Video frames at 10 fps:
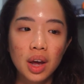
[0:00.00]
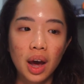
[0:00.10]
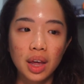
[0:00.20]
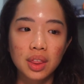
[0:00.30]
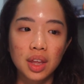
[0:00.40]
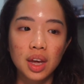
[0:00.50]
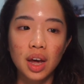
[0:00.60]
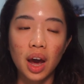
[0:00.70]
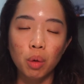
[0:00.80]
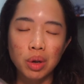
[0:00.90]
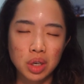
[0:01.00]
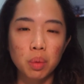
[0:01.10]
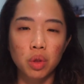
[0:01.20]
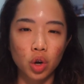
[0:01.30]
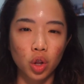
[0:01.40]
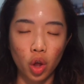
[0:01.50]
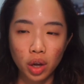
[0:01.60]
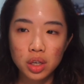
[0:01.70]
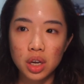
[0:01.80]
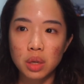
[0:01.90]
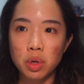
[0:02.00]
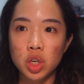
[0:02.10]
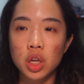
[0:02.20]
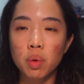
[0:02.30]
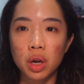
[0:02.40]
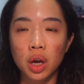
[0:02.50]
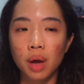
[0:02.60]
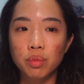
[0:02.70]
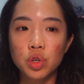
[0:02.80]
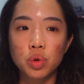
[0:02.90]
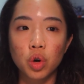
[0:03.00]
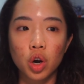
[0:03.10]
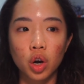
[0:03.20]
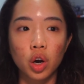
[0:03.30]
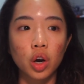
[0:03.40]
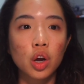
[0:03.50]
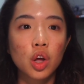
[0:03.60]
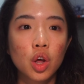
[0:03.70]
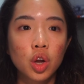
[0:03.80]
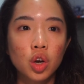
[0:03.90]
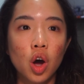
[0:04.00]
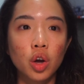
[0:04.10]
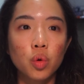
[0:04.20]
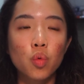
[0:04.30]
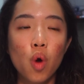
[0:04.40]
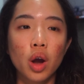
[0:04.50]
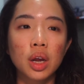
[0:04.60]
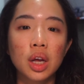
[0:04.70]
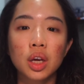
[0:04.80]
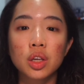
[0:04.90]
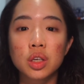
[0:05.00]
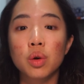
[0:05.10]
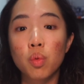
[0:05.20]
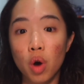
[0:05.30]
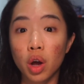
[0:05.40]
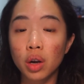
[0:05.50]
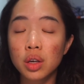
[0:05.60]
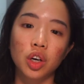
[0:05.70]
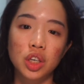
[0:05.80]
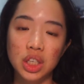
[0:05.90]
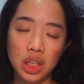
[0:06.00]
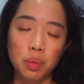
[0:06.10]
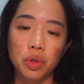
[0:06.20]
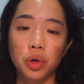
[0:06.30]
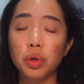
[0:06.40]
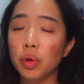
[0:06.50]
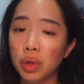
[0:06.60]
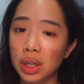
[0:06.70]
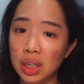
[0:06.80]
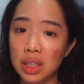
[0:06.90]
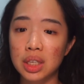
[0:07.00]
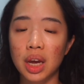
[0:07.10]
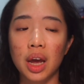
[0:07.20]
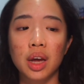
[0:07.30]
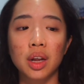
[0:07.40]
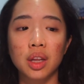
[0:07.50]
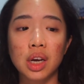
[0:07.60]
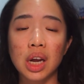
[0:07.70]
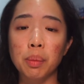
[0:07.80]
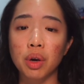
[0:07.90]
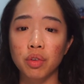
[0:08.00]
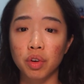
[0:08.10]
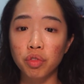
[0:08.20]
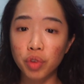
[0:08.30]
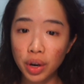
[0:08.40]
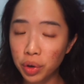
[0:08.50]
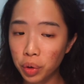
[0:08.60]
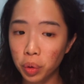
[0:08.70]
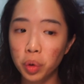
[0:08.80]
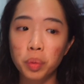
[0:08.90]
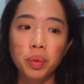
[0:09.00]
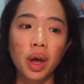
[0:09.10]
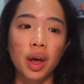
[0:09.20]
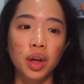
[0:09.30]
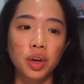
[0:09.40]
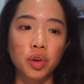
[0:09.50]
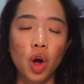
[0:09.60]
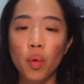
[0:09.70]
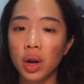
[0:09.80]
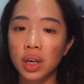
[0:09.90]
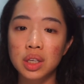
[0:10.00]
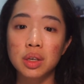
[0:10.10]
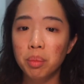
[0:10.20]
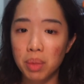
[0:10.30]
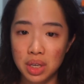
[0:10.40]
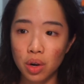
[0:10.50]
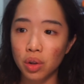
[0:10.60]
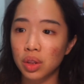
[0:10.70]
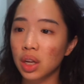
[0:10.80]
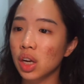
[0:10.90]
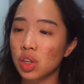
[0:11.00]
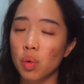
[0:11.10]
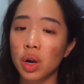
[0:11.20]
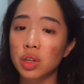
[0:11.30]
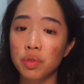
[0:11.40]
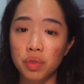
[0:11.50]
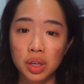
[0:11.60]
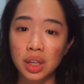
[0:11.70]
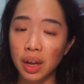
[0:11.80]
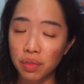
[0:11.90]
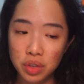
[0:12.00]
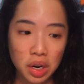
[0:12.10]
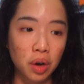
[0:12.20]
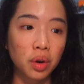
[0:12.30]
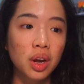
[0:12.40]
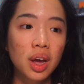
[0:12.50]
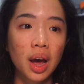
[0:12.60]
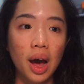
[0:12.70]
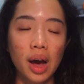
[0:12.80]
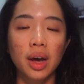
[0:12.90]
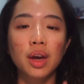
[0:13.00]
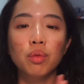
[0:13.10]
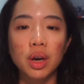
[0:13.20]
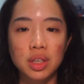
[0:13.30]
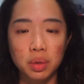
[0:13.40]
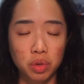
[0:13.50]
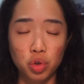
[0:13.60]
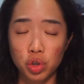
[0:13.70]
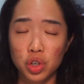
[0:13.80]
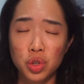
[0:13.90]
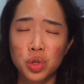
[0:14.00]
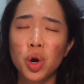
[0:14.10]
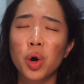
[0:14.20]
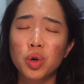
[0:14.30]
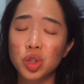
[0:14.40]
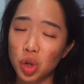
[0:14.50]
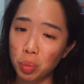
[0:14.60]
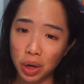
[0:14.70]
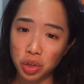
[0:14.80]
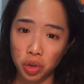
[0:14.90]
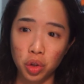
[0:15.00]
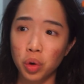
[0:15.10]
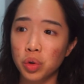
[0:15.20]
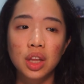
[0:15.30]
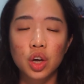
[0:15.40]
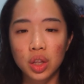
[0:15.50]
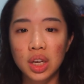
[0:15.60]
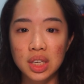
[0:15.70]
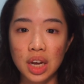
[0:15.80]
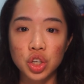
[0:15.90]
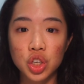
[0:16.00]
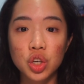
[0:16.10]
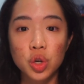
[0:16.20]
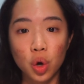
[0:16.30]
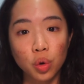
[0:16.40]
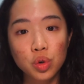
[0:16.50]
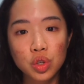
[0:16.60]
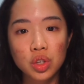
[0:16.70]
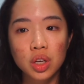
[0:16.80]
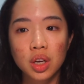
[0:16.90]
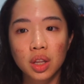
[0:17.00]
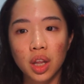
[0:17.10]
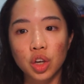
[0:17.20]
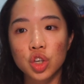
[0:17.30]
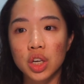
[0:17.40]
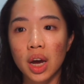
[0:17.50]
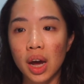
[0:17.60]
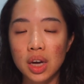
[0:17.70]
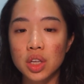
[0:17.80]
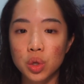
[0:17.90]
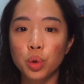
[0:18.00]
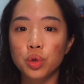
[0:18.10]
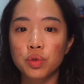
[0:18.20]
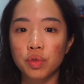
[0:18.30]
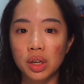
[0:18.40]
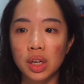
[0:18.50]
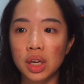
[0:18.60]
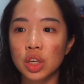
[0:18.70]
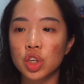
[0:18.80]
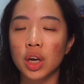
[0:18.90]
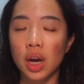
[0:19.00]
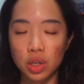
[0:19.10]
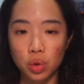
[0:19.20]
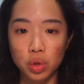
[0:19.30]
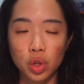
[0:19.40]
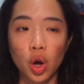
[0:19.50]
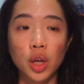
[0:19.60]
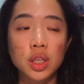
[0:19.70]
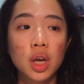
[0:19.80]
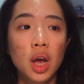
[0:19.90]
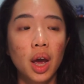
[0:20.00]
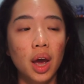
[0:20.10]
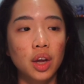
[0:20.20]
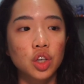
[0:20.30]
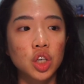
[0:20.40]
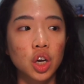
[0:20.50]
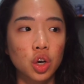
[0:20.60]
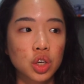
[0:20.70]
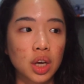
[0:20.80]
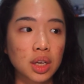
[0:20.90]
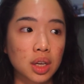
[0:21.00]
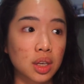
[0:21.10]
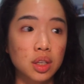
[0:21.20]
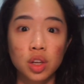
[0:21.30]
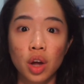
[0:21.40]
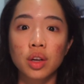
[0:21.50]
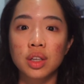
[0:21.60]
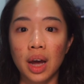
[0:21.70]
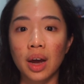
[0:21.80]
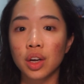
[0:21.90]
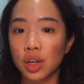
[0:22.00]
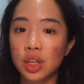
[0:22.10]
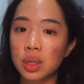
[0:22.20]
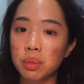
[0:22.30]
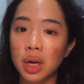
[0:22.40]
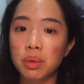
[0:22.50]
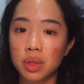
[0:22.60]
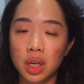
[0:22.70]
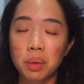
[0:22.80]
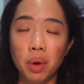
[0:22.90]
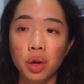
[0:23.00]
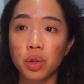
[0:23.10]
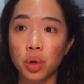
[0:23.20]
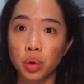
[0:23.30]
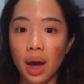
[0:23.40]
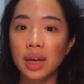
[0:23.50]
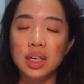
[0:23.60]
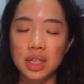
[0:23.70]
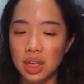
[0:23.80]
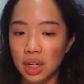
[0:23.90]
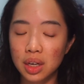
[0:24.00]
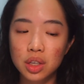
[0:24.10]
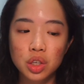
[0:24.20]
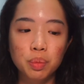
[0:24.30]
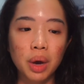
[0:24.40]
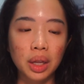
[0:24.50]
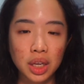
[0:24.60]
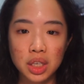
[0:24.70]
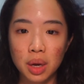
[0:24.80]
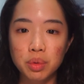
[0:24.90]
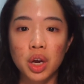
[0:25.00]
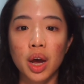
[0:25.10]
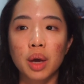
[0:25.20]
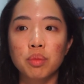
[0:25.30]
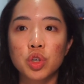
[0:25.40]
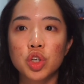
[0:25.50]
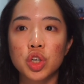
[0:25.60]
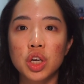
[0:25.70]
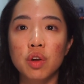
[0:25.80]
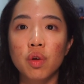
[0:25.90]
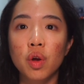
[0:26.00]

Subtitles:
I think I resonate with her a lot, especially when it comes to her not wanting to want, her dealing with her loneliness and the dynamic of her friend group and not wanting to miss out on things, not wanting to feel left out. I resonate with Georgia so much on those. The good thing is that she knows that she has those feelings, she has those thoughts, and she understands that it's not that good sometimes to think about those ideas, but at the same time she